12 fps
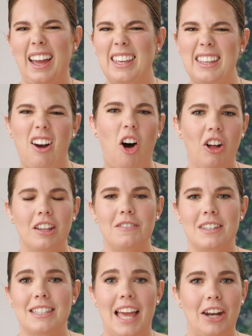get all of
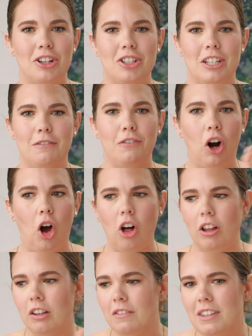this energy for
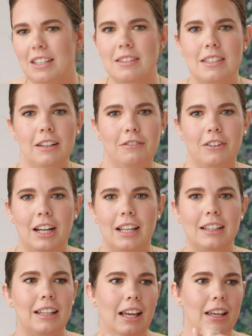all of these
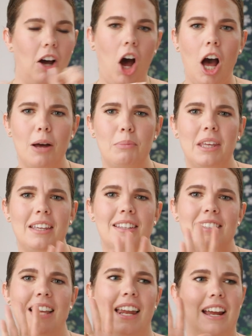different like
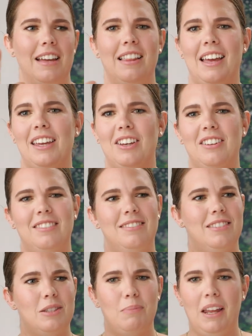hobbies, and I like
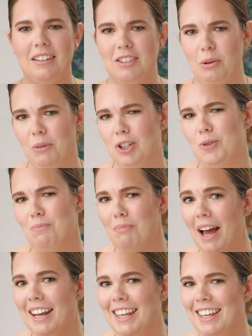spend so much
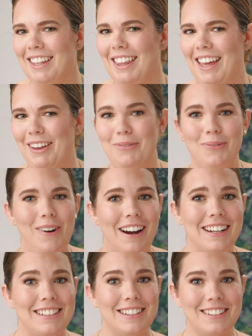money like
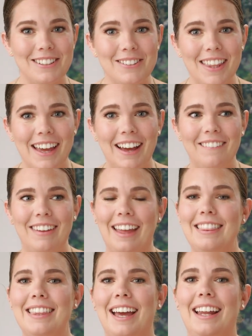wanting to do them,
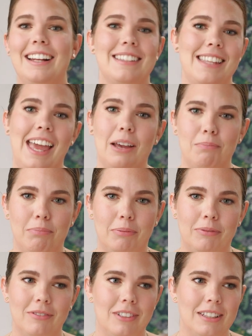and then it's like
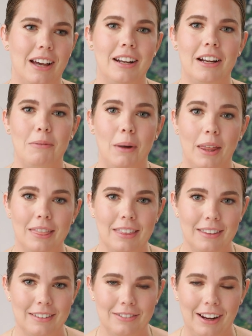done in a month,
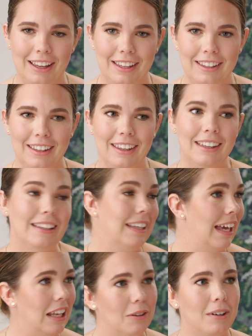right?
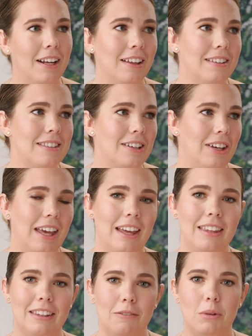Anyone else?
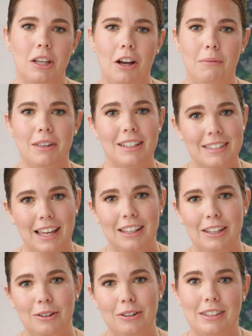Okay, leave me a comment. Is that
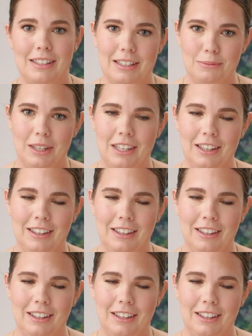you? Because that's me.